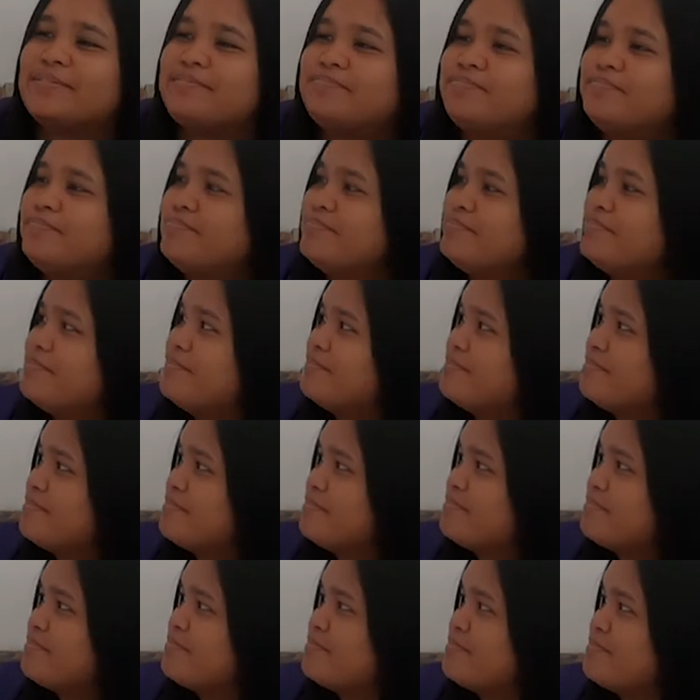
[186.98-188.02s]

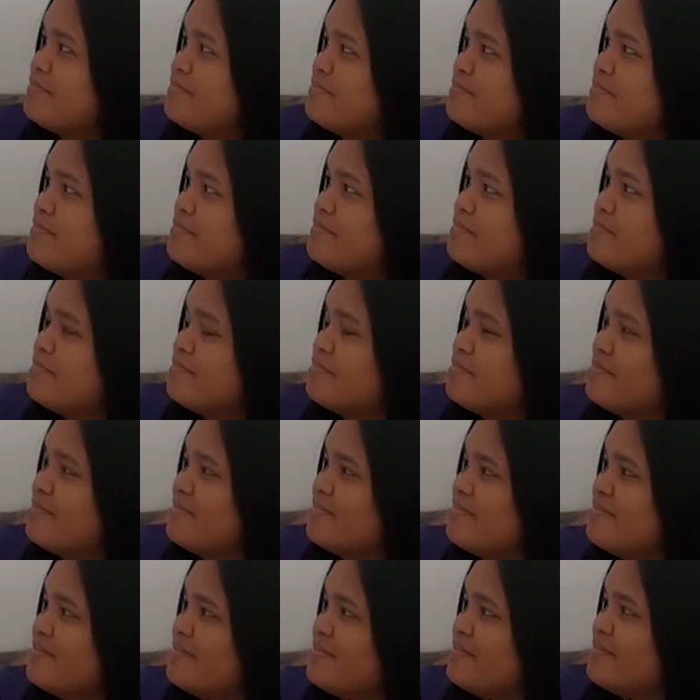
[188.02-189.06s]

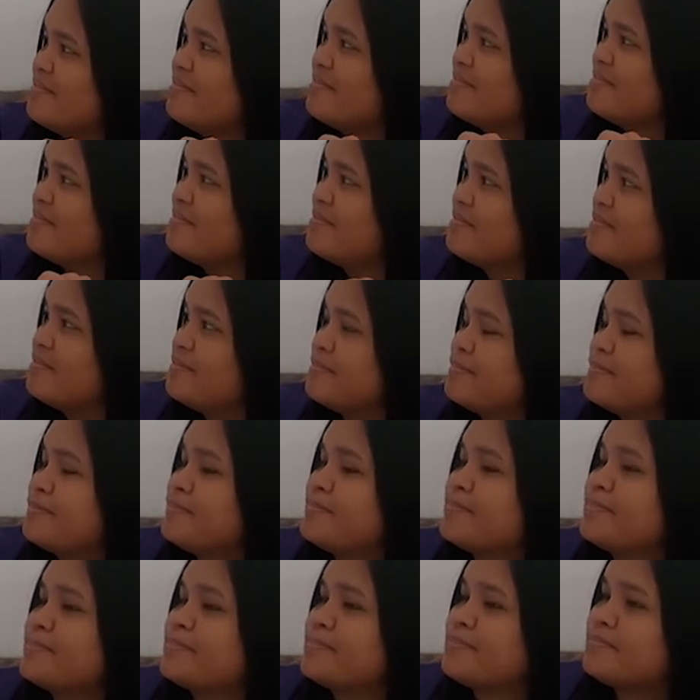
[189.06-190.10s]

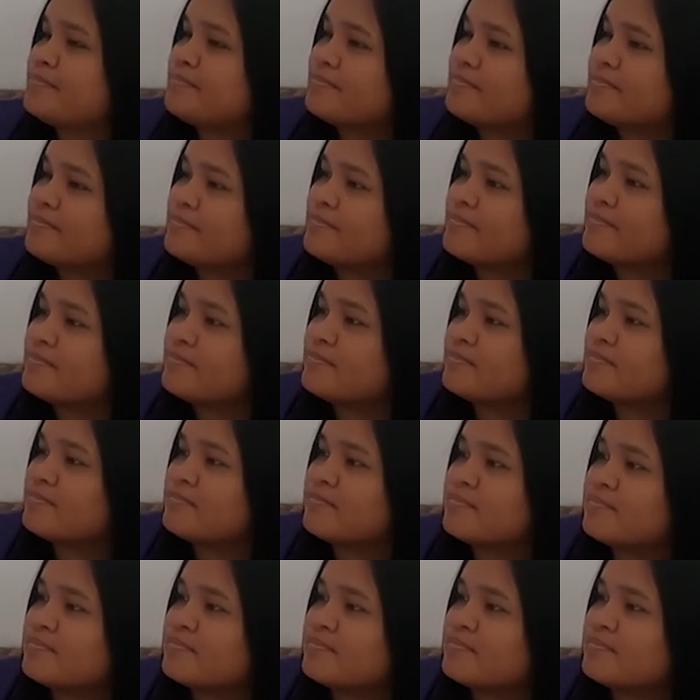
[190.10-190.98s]
This person isn't speaking.